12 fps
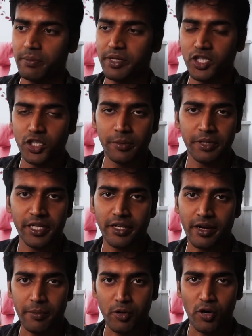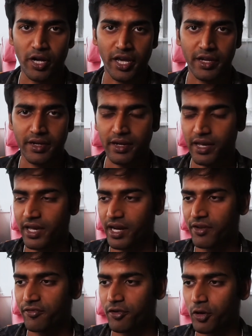the MinGPT repo again,
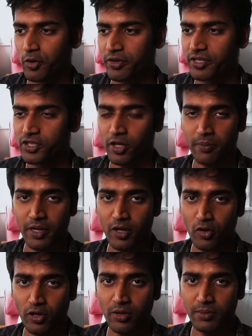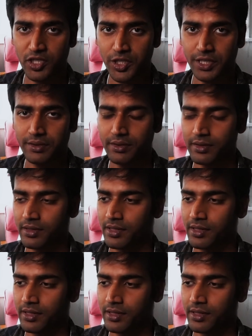and I've cloned this on my local machine